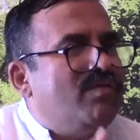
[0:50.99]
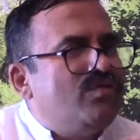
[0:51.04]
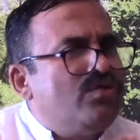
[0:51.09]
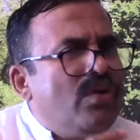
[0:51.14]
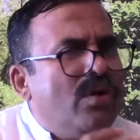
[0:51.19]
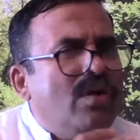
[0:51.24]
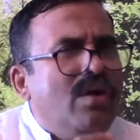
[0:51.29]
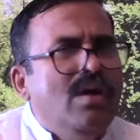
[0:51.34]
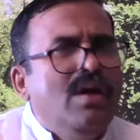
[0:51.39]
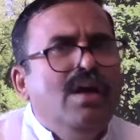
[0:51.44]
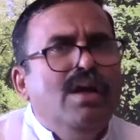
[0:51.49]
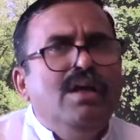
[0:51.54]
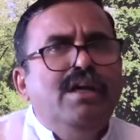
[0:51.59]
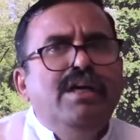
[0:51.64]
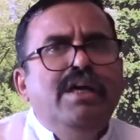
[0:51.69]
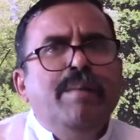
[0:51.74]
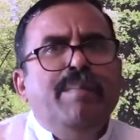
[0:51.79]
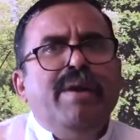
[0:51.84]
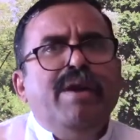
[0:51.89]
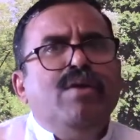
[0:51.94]
So
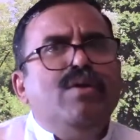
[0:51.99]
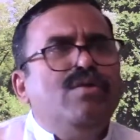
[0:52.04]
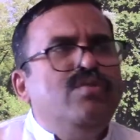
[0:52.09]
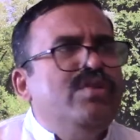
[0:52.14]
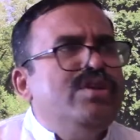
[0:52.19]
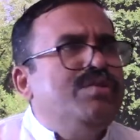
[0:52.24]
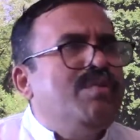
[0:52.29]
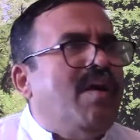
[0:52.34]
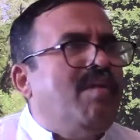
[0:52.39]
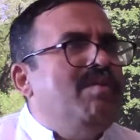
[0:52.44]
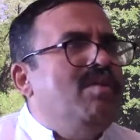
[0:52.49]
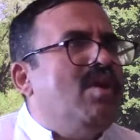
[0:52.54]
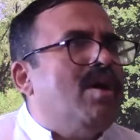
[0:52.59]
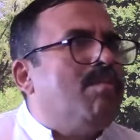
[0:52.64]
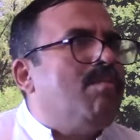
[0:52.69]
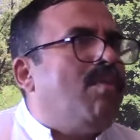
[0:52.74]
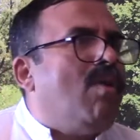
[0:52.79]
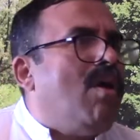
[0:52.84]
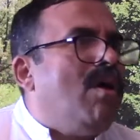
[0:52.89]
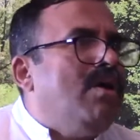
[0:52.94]
depending on which family you
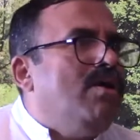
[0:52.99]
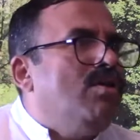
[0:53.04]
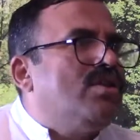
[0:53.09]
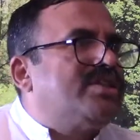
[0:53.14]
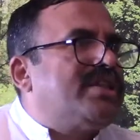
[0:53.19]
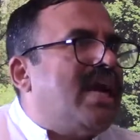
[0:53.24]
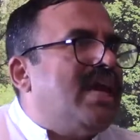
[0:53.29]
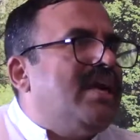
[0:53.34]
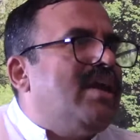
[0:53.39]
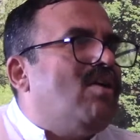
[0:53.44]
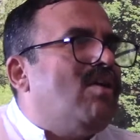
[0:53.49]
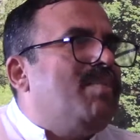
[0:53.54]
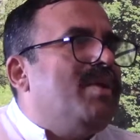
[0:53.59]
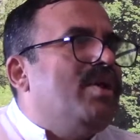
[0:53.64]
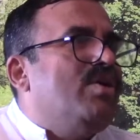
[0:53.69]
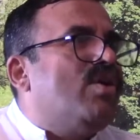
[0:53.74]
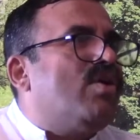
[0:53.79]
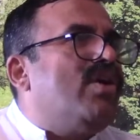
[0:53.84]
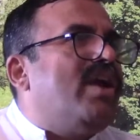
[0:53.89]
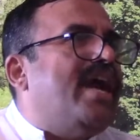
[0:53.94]
are born, you start developing
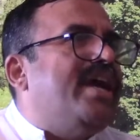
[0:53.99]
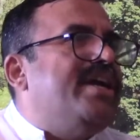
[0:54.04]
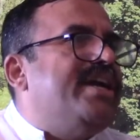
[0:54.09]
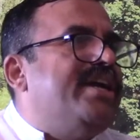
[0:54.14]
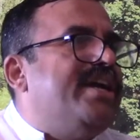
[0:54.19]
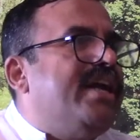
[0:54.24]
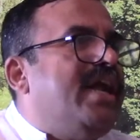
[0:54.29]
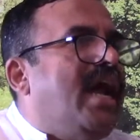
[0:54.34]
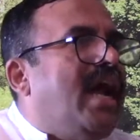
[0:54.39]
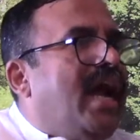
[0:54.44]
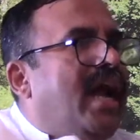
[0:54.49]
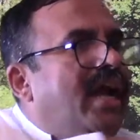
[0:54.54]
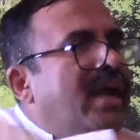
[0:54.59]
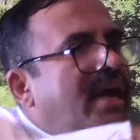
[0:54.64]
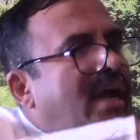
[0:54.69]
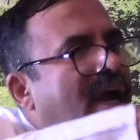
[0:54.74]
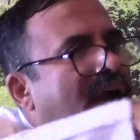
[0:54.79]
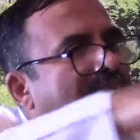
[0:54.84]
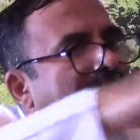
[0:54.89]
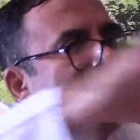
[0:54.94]
your own identity
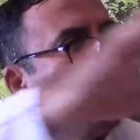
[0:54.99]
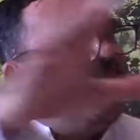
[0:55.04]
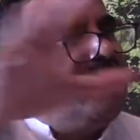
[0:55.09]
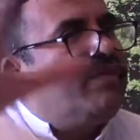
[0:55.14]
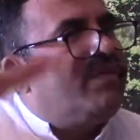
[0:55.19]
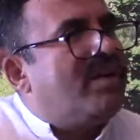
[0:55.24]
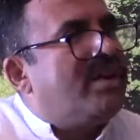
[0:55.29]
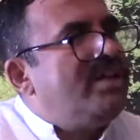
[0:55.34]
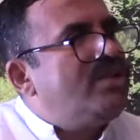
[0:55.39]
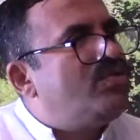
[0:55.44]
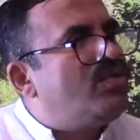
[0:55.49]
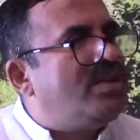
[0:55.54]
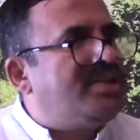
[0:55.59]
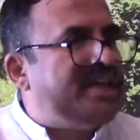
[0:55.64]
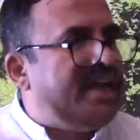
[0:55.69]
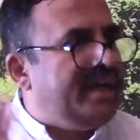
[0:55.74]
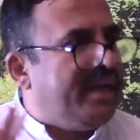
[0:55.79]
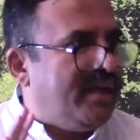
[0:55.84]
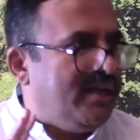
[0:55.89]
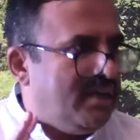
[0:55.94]
and identity for the
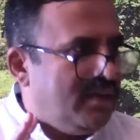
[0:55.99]
society.